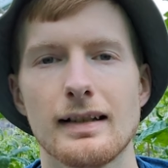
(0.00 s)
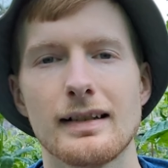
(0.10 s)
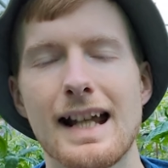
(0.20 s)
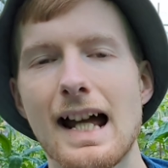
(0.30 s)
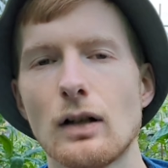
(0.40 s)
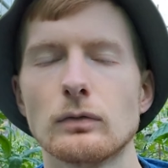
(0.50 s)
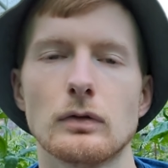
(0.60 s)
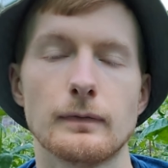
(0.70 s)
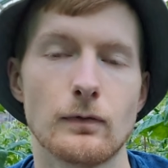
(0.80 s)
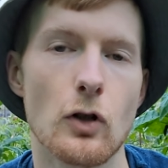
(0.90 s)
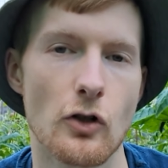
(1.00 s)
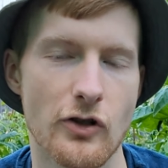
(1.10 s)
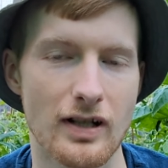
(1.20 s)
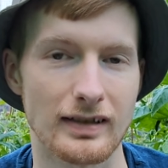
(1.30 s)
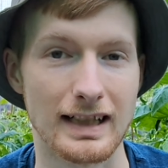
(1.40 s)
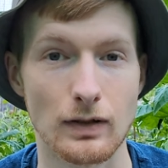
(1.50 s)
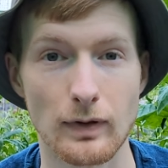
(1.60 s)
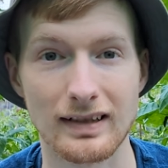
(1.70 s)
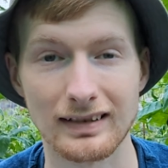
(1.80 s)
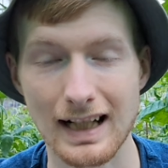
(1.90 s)
Now, unfortunately,
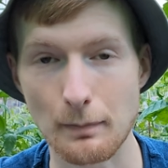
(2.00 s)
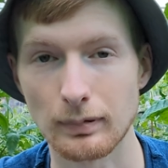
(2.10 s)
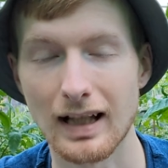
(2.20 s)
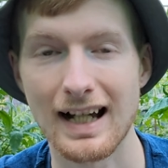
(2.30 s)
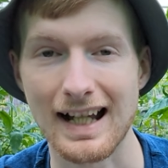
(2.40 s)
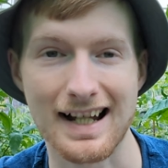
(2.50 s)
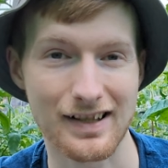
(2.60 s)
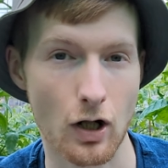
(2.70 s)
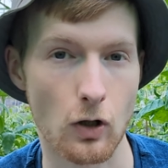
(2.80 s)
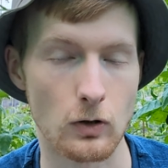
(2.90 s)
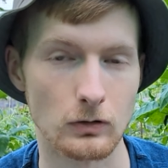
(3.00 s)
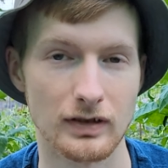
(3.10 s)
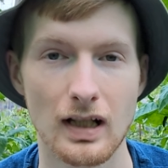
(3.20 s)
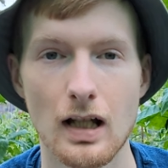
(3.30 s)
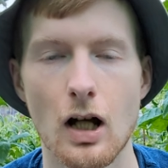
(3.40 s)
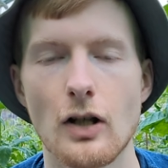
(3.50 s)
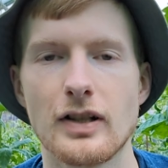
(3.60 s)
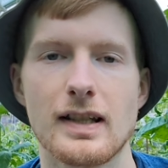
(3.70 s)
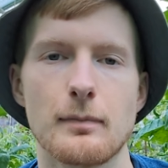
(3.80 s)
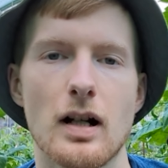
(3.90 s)
when late blight has a hold on
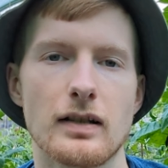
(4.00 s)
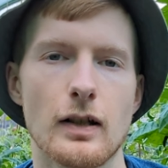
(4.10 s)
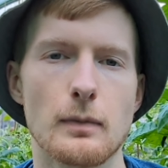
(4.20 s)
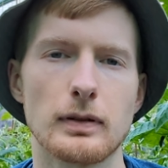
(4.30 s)
your tomato